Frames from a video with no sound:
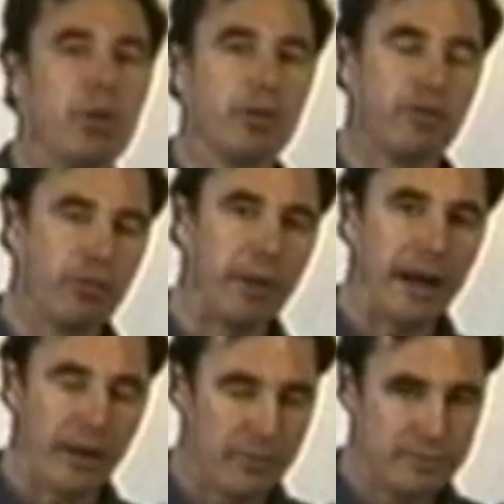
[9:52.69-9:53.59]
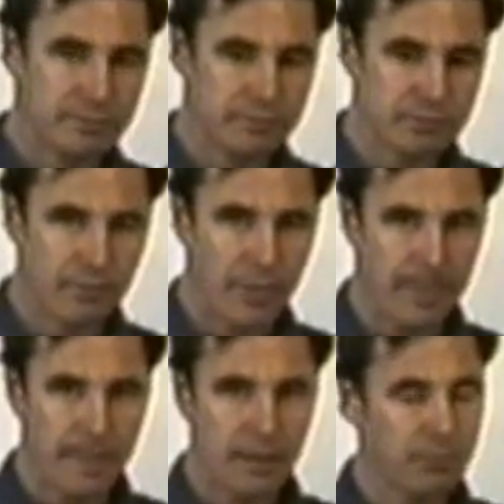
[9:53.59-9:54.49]
pull full power.
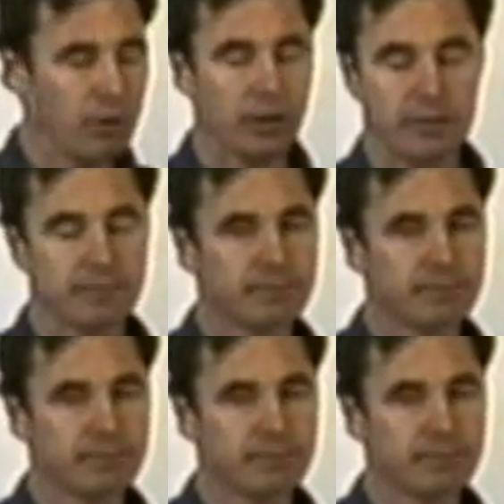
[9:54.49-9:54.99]
Pull it.